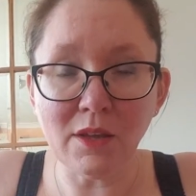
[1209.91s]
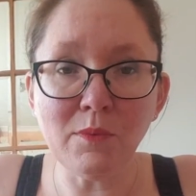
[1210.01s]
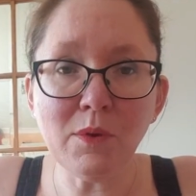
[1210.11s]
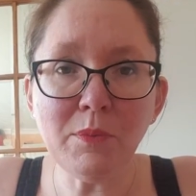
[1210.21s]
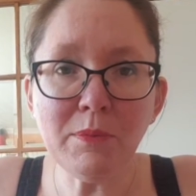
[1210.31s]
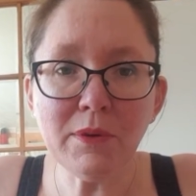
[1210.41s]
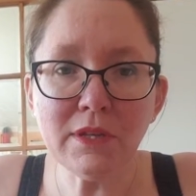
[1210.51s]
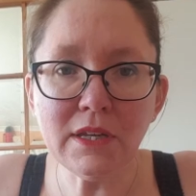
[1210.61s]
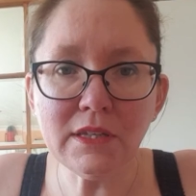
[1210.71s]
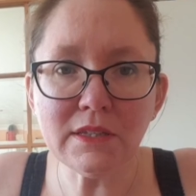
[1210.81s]
I will be
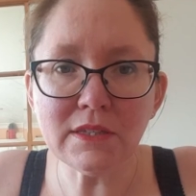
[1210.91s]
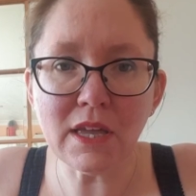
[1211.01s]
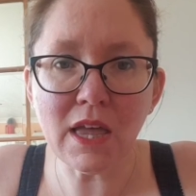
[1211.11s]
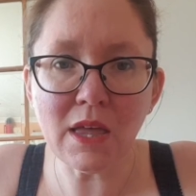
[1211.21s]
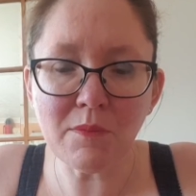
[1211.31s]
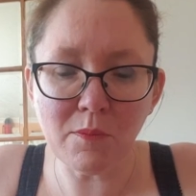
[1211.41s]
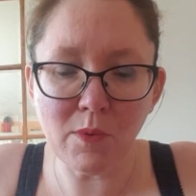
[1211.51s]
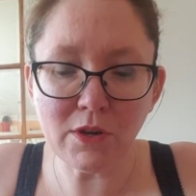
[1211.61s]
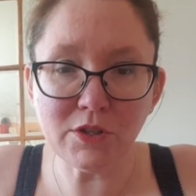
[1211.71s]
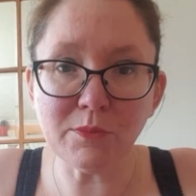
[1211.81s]
putting some
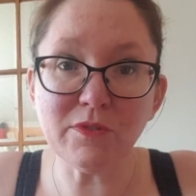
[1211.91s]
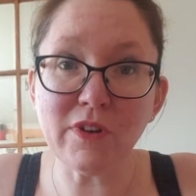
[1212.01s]
workshops